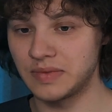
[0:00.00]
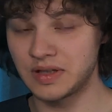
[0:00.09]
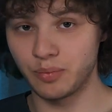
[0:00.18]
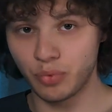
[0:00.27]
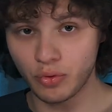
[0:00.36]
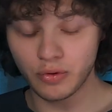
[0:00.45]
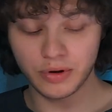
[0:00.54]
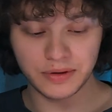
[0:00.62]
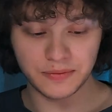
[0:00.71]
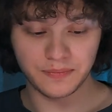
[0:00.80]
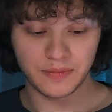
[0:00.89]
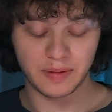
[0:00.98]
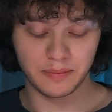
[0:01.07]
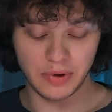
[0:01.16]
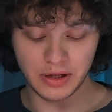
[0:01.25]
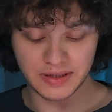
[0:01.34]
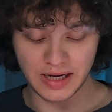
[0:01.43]
support
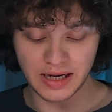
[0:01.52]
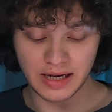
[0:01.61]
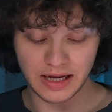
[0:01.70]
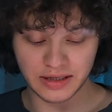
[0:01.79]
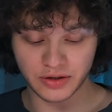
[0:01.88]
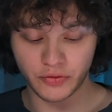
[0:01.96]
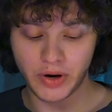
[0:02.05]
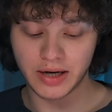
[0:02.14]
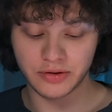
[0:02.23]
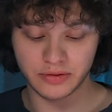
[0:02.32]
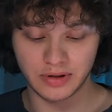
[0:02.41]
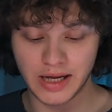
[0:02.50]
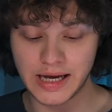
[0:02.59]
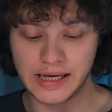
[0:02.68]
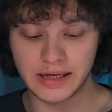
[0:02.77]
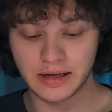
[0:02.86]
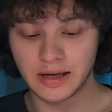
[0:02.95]
built-in extractor
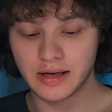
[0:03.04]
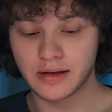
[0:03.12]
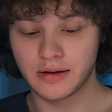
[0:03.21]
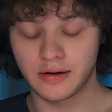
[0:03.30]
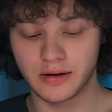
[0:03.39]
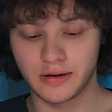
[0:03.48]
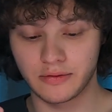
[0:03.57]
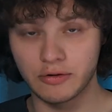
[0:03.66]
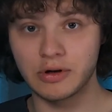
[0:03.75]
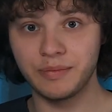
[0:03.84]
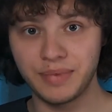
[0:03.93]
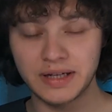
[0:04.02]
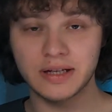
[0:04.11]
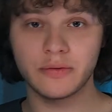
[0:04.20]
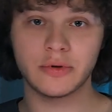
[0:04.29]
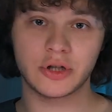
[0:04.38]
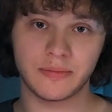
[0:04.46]
like uh, Google
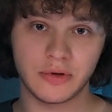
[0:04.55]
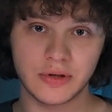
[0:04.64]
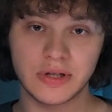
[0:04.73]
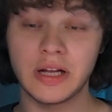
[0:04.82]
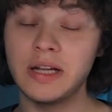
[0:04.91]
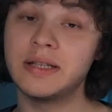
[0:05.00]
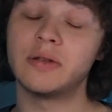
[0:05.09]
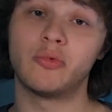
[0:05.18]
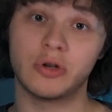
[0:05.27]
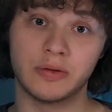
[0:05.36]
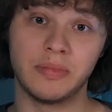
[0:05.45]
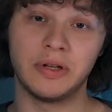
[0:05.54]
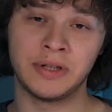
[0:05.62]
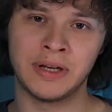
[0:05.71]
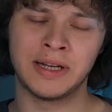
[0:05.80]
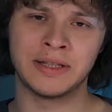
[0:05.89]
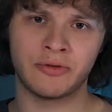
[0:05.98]
Pixel, which I'm using, it supports
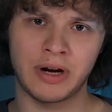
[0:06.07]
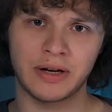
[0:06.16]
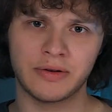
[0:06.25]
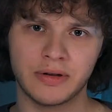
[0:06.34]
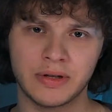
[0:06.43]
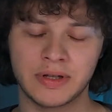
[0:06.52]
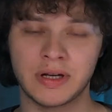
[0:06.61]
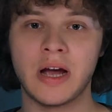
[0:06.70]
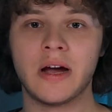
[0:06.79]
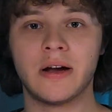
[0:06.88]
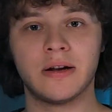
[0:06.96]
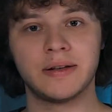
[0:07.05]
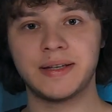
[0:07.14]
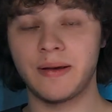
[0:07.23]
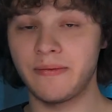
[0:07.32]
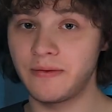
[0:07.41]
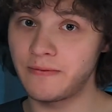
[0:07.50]
built-in extractors.
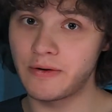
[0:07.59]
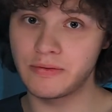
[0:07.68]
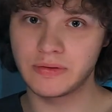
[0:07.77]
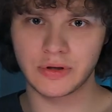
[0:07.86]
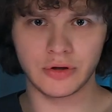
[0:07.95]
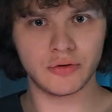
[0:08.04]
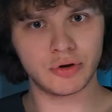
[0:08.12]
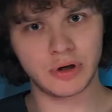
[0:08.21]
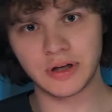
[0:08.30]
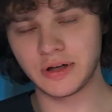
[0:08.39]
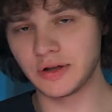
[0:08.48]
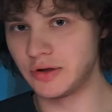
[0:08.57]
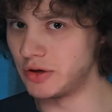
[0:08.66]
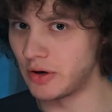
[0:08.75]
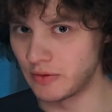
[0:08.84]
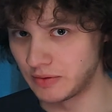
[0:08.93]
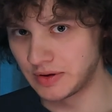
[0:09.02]
Samsung phones usually
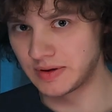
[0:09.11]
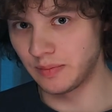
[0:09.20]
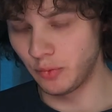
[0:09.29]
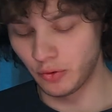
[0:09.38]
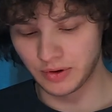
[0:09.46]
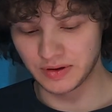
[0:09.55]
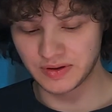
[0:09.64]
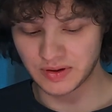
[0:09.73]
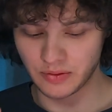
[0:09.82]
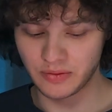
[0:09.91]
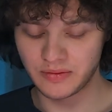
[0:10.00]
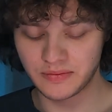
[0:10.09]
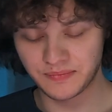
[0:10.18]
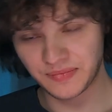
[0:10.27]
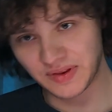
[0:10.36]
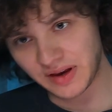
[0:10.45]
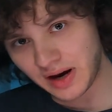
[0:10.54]
don't support it. So
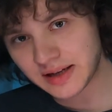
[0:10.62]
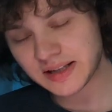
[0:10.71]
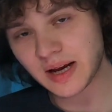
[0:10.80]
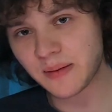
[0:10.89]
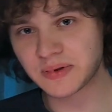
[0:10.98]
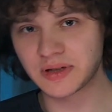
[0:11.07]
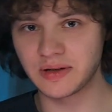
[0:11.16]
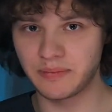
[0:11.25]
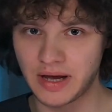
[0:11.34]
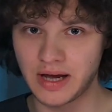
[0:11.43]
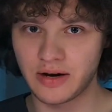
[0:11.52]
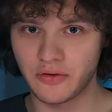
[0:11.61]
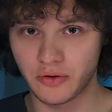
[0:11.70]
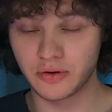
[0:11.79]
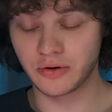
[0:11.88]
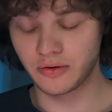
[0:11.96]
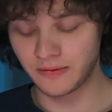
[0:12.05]
the next steps depend
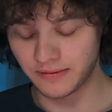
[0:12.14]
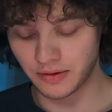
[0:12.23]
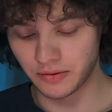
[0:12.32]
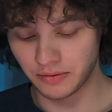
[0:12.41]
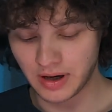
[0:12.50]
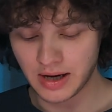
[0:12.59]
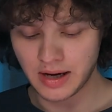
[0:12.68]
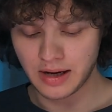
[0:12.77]
on your phone.